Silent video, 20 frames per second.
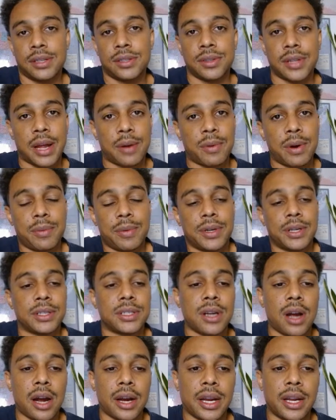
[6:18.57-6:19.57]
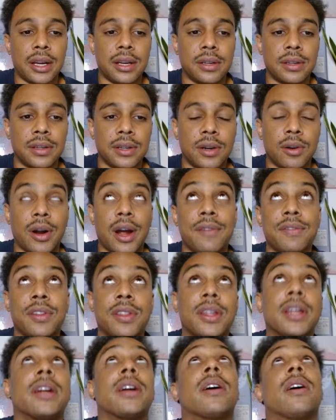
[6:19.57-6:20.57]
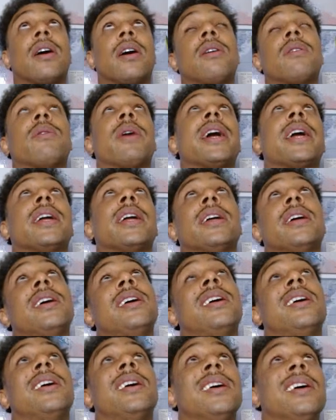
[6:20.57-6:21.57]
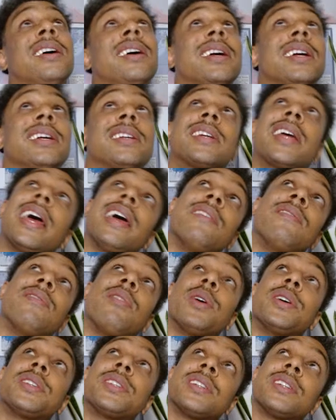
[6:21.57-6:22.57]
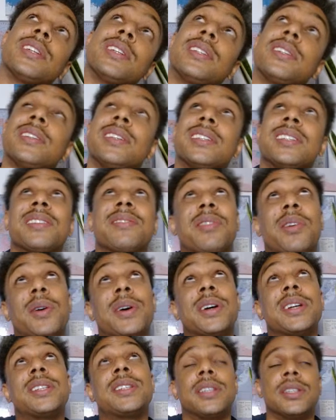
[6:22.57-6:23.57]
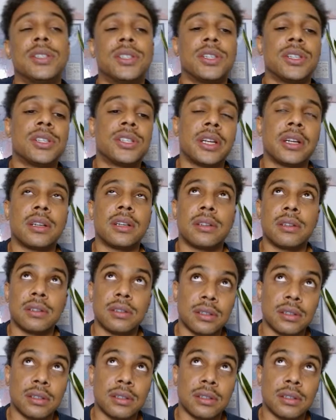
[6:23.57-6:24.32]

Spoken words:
So that way when you're talking, you don't have to think, oh, wait, is K voiceless? Is it voice? You just say